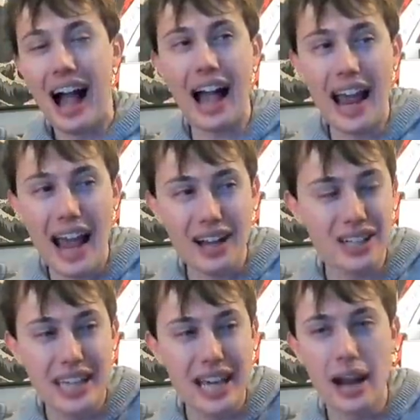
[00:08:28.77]
I had to
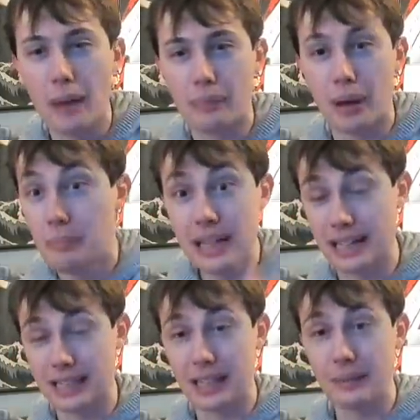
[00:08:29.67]
get up
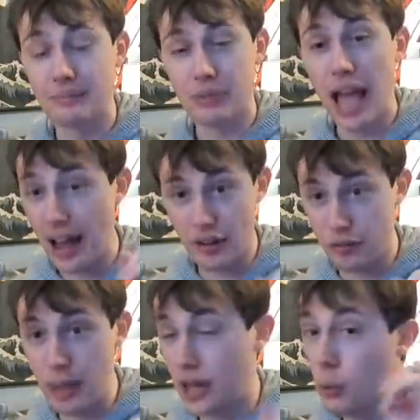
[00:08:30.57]
immediately out of
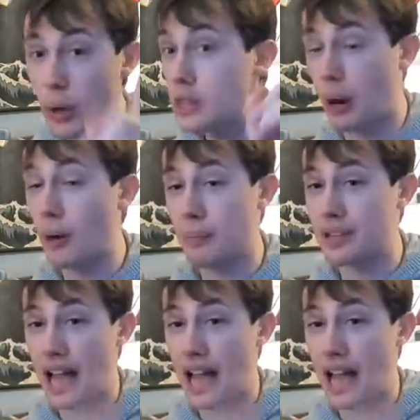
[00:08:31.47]
bed with purpose.